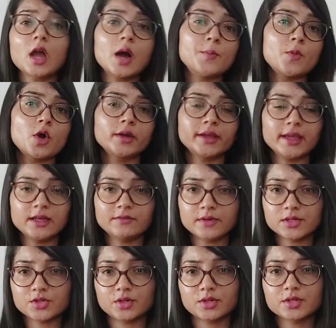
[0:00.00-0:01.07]
among
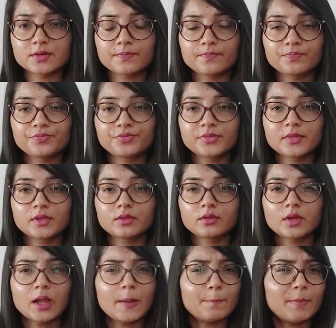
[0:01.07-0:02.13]
investors.
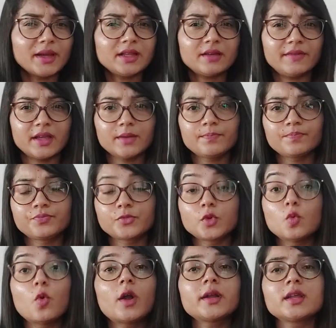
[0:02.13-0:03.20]
By the way,
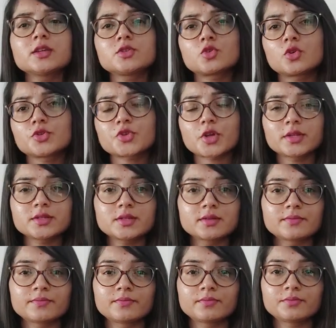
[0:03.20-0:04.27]
what is Dow Jones?
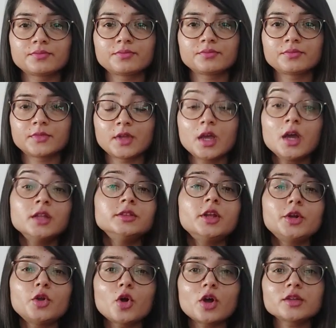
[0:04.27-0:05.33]
The
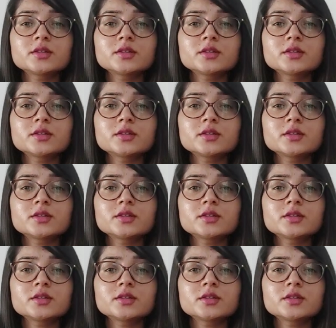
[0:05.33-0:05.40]
Dow